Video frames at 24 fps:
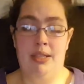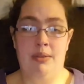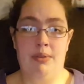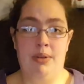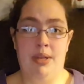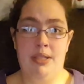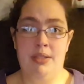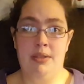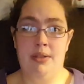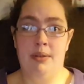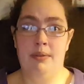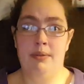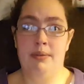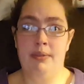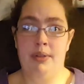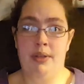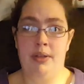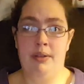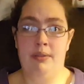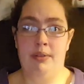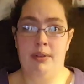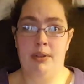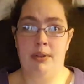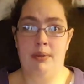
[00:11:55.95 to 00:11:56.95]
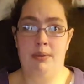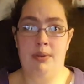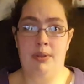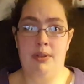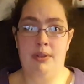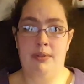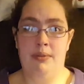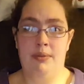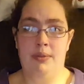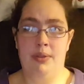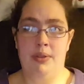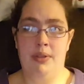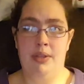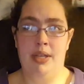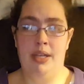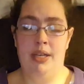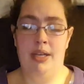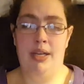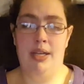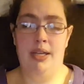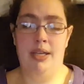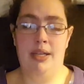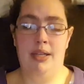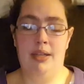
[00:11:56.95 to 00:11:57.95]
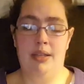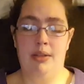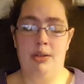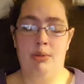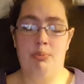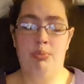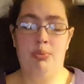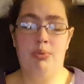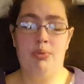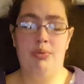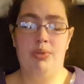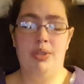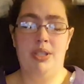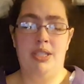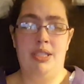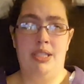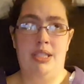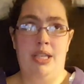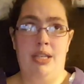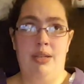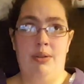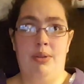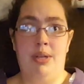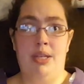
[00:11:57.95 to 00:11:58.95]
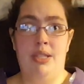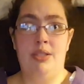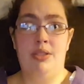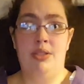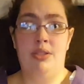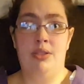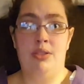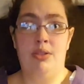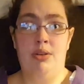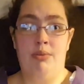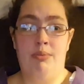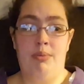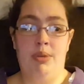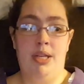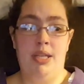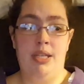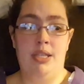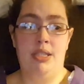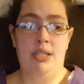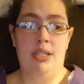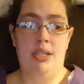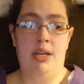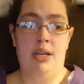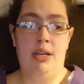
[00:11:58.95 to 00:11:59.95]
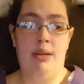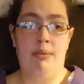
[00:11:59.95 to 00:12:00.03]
You guys are very, very wonderful, and I appreciate you guys so much.